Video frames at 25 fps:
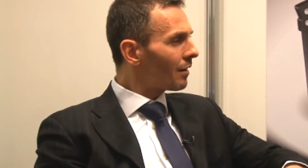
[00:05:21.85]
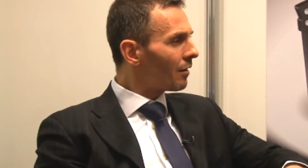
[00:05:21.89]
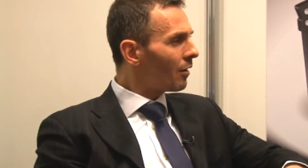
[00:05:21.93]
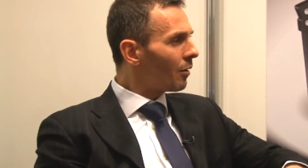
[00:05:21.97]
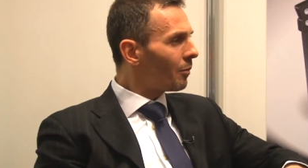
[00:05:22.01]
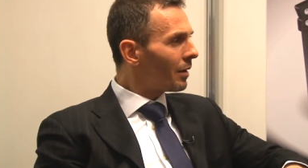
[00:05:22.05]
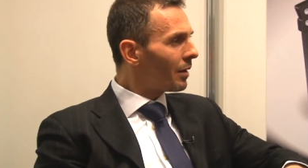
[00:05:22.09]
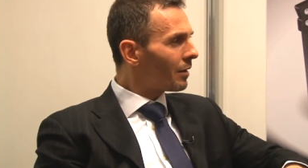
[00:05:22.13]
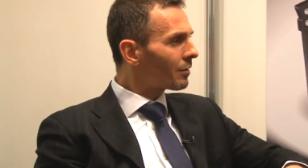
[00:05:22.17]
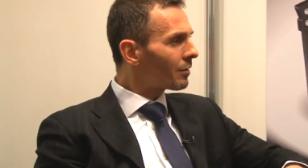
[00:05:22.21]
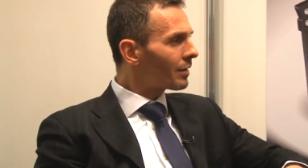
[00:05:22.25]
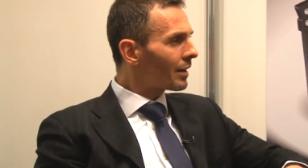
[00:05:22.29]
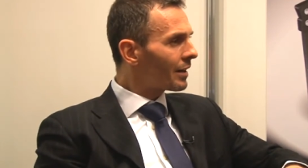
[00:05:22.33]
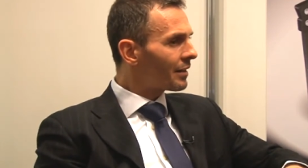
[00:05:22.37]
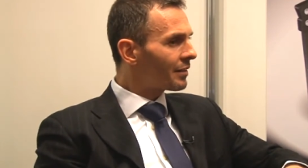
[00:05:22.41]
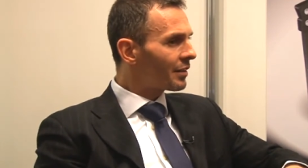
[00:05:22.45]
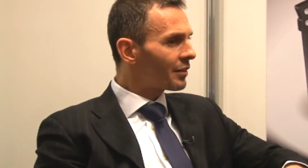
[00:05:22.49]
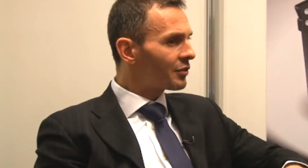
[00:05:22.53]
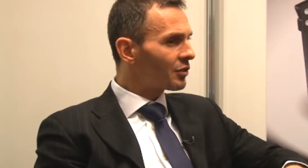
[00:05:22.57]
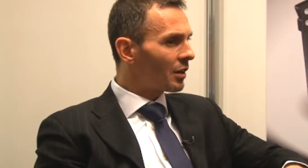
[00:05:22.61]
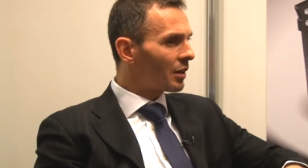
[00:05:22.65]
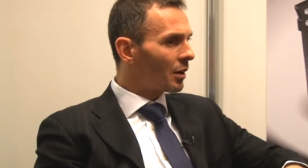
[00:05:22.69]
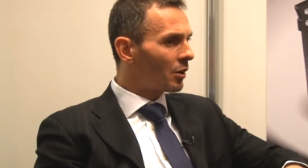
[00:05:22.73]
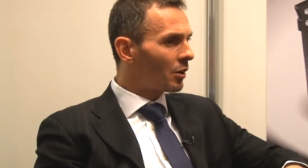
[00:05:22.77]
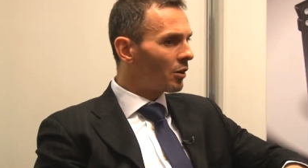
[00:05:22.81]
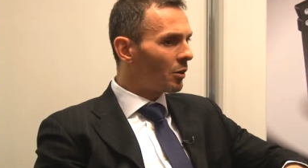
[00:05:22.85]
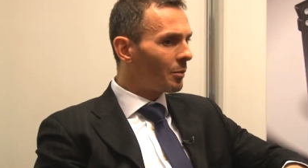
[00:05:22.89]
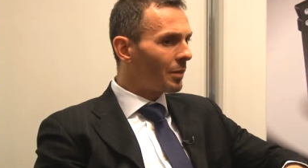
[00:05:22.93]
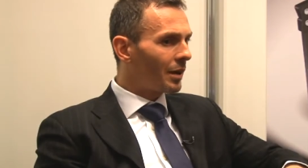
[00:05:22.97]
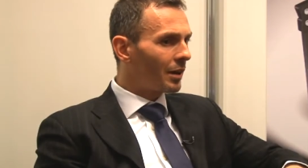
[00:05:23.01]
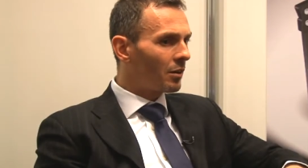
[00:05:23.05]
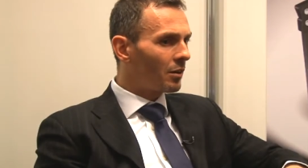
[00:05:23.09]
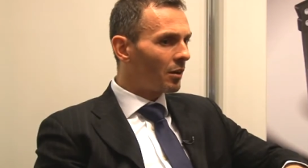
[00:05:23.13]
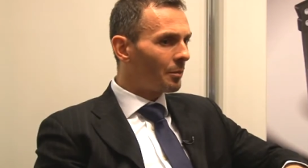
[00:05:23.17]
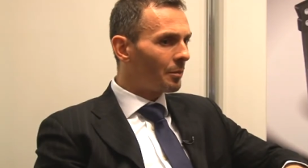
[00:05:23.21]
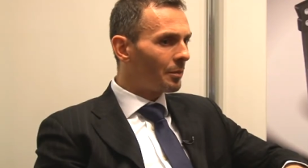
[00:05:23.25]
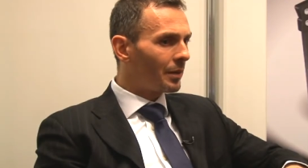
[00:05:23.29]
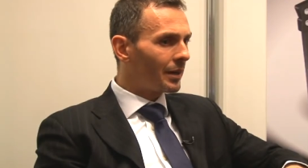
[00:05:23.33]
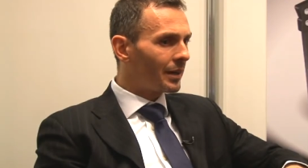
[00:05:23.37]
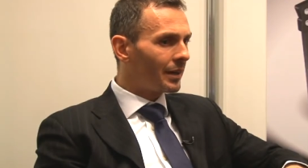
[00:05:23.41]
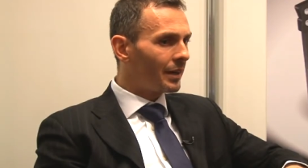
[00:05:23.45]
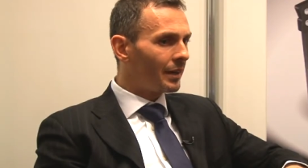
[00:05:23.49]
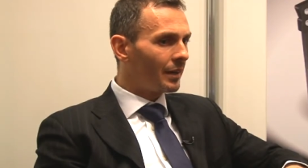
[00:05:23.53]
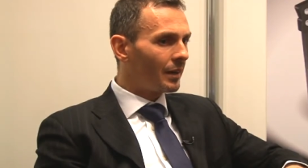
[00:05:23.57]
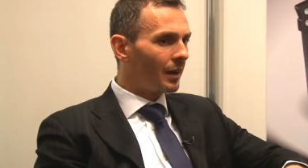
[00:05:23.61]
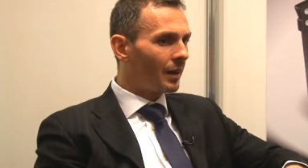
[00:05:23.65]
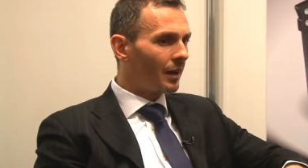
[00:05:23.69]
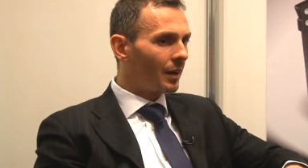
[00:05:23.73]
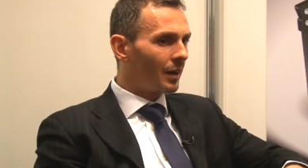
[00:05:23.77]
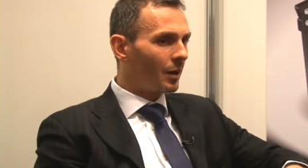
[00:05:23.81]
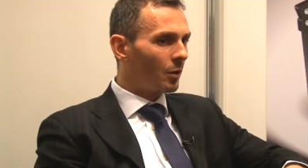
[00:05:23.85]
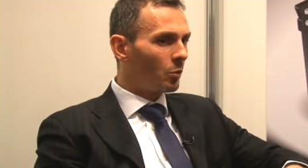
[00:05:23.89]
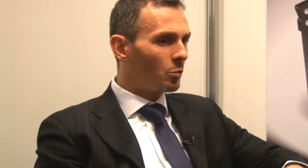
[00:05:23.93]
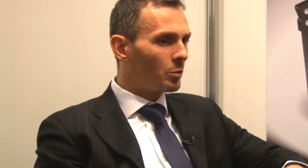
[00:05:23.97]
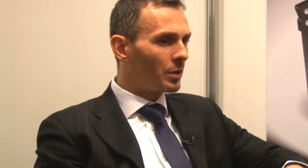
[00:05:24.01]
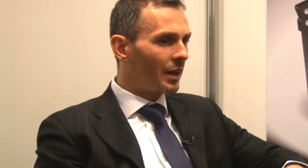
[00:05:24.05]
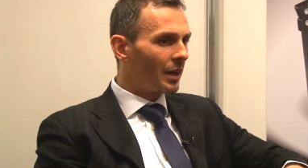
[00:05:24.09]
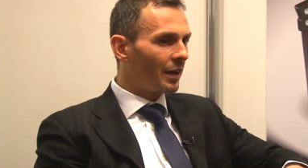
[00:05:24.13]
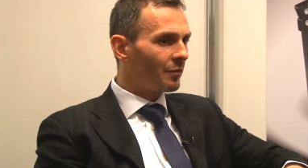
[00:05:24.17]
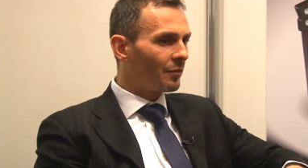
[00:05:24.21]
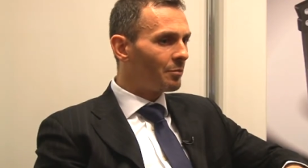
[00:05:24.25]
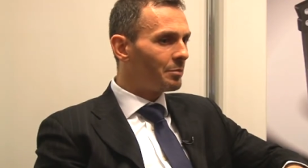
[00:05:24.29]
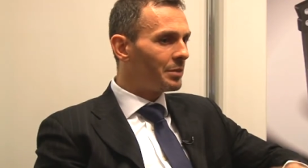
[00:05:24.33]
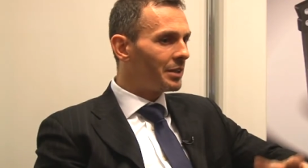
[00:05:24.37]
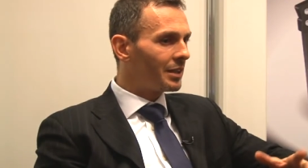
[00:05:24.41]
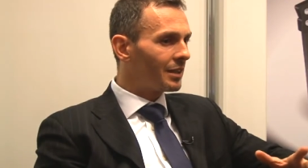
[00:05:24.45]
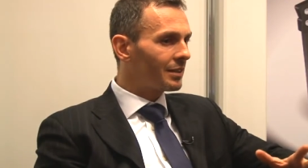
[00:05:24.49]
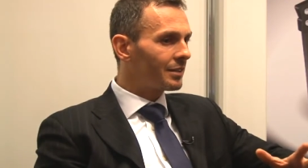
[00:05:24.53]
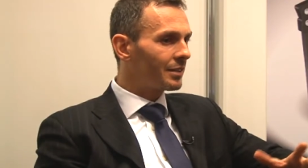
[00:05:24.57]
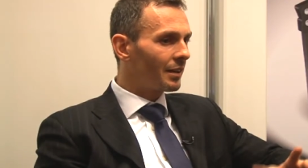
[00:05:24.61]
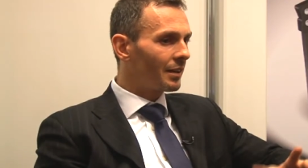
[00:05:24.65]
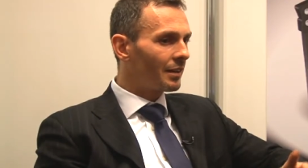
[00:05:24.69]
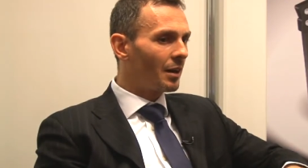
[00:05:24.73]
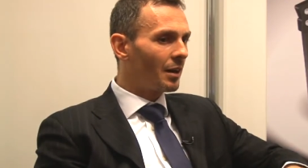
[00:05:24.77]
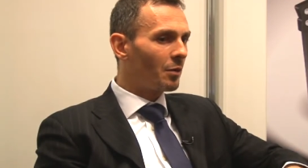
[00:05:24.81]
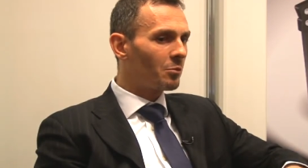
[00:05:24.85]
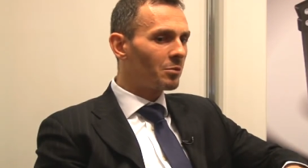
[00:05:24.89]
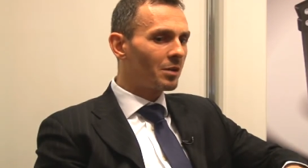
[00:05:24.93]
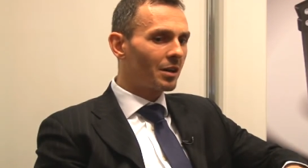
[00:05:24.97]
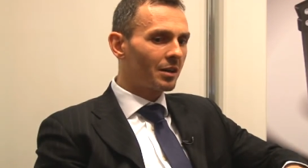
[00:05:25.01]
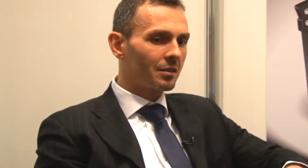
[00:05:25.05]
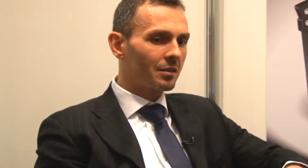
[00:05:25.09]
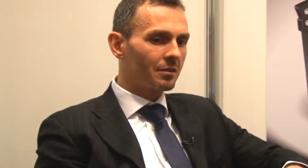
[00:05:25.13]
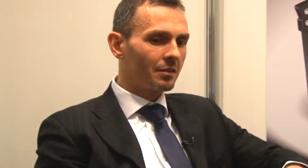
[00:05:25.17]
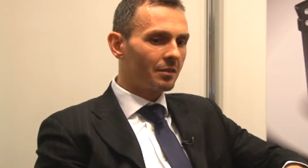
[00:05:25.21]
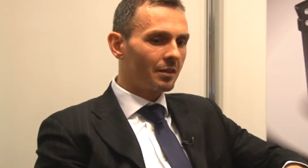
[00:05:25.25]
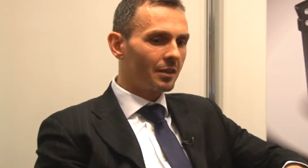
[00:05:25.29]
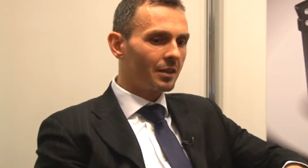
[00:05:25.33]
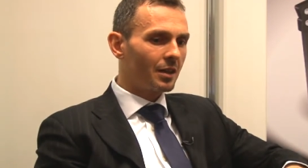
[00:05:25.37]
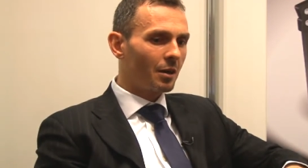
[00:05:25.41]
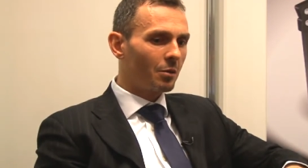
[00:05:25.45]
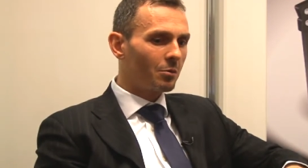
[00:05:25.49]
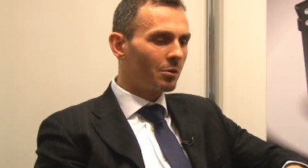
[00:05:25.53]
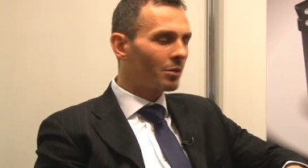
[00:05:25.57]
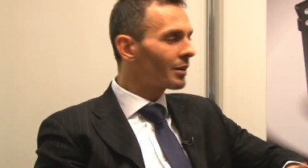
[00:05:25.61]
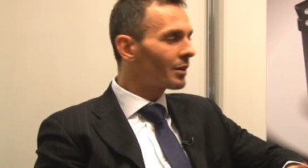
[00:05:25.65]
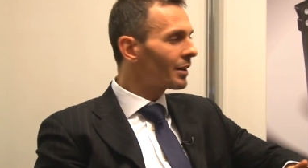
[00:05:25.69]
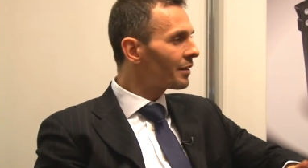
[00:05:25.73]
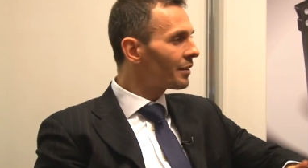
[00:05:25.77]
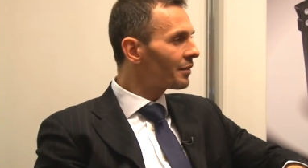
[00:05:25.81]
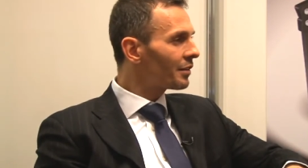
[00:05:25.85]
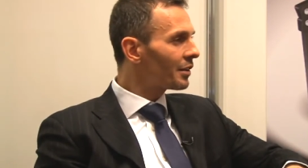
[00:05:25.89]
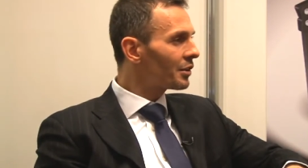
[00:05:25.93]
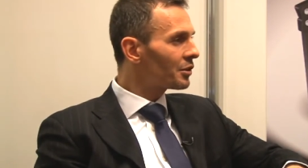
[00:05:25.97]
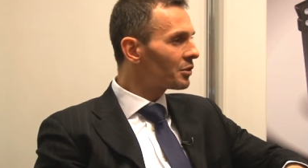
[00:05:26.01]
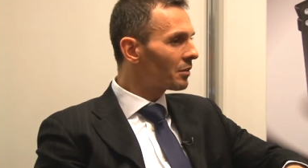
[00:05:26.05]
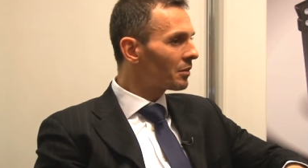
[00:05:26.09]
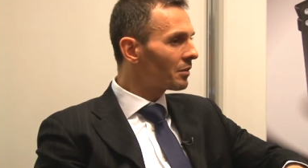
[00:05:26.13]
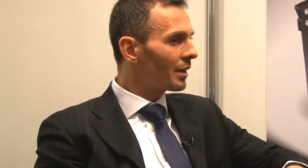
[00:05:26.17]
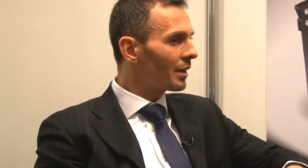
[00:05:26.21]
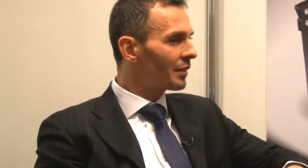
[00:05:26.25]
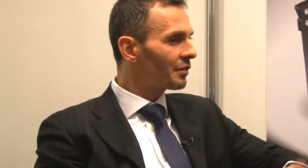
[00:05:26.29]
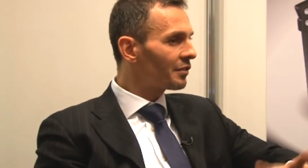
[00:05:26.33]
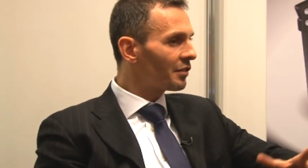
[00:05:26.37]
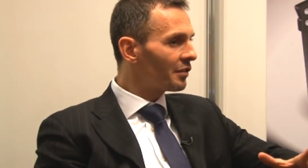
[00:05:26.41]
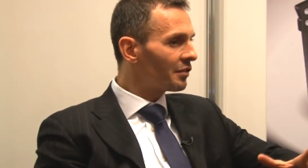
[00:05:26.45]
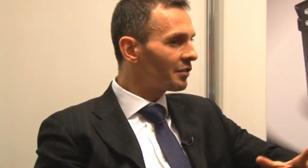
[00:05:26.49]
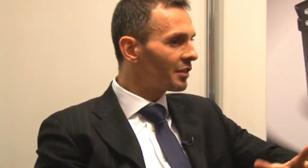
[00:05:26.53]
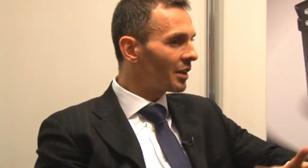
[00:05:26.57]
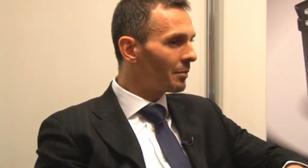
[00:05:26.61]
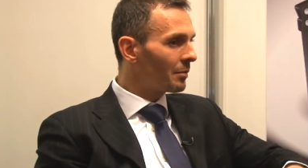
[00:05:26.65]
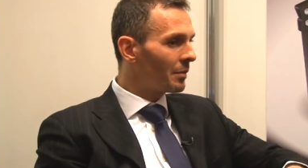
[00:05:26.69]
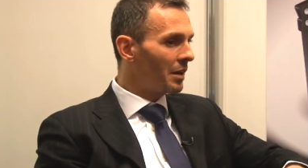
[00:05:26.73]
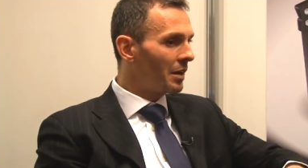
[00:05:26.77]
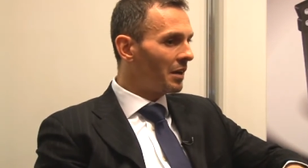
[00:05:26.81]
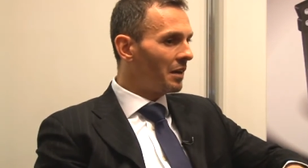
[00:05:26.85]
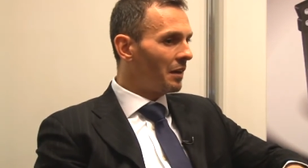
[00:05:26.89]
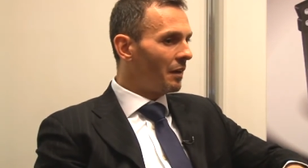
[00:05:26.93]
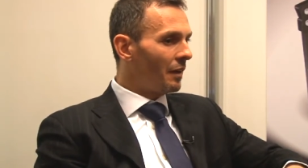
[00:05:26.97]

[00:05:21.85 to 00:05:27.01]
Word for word: global organization, a global company, uh, we have built in our in our organization a system